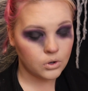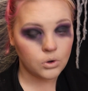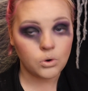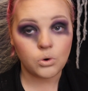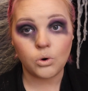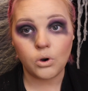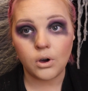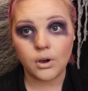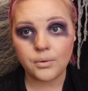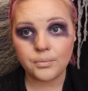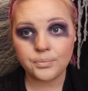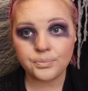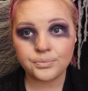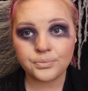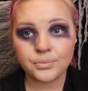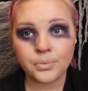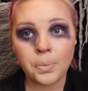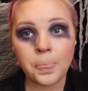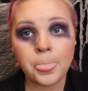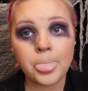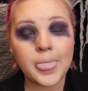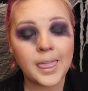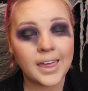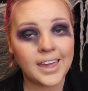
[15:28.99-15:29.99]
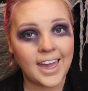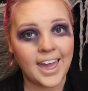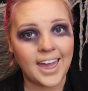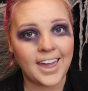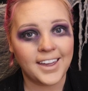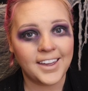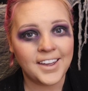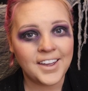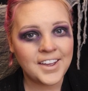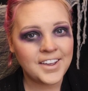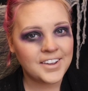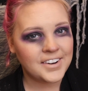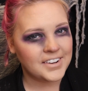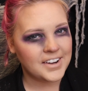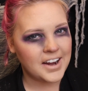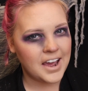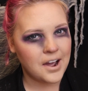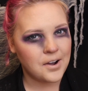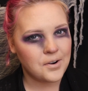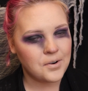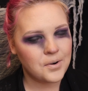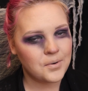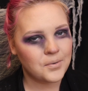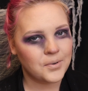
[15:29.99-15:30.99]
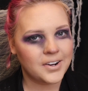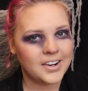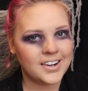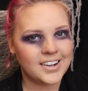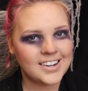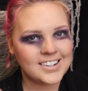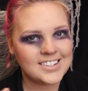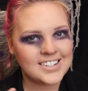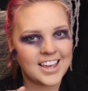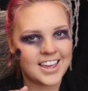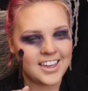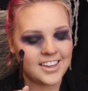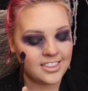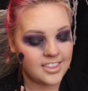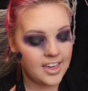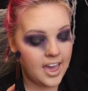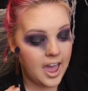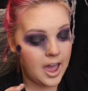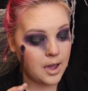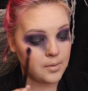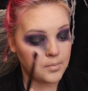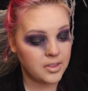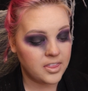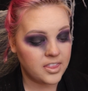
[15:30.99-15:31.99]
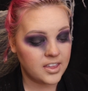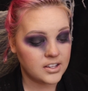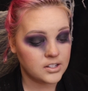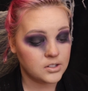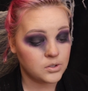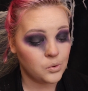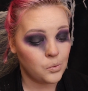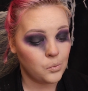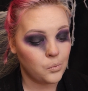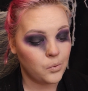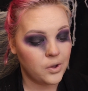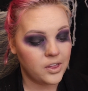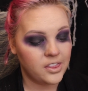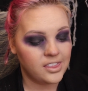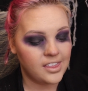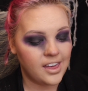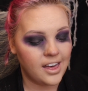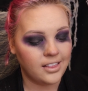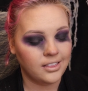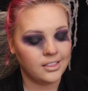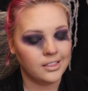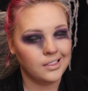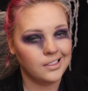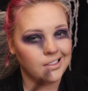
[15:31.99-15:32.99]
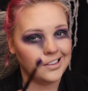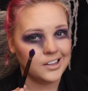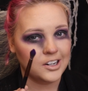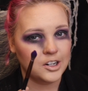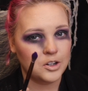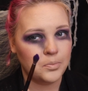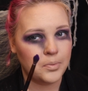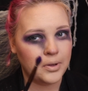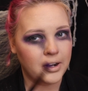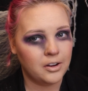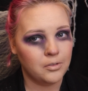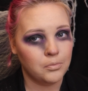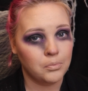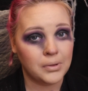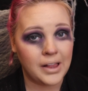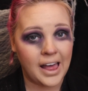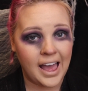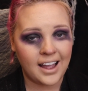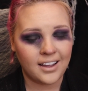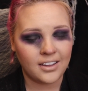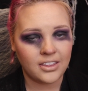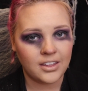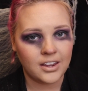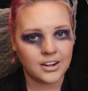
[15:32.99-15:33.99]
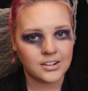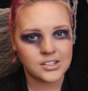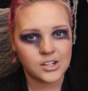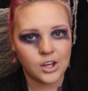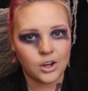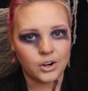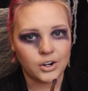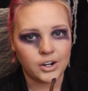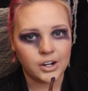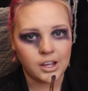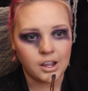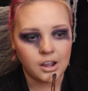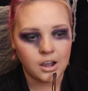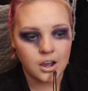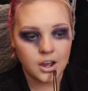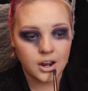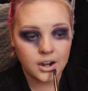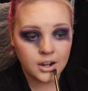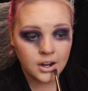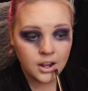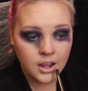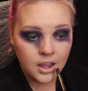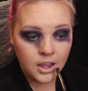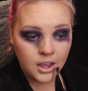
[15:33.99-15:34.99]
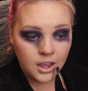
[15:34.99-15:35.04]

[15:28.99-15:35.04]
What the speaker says: Cool. Okay, now we're gonna take the amethyst with that little bit of black that's already on